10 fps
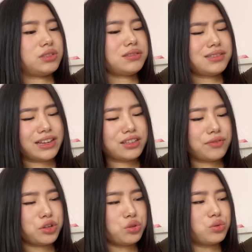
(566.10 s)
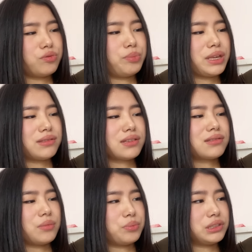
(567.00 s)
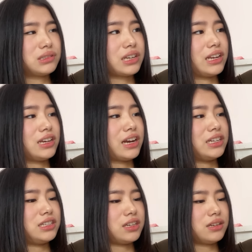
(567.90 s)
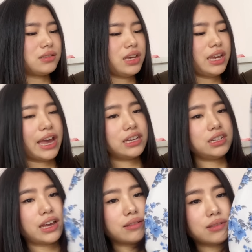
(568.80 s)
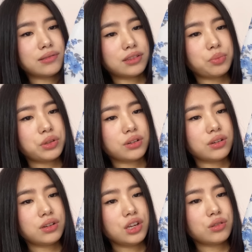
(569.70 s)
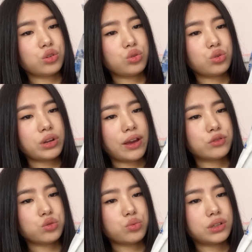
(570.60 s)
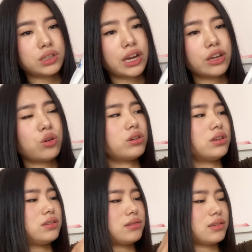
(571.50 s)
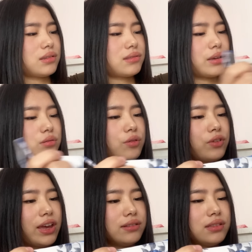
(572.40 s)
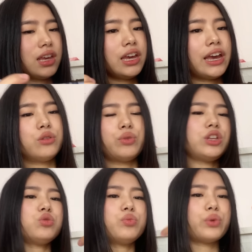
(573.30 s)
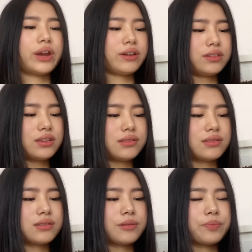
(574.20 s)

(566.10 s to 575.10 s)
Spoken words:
just like giving you basic simple styling ideas. And it has a zip here, so you don't have to worry. I ordered this in the size of S, and when you wear this,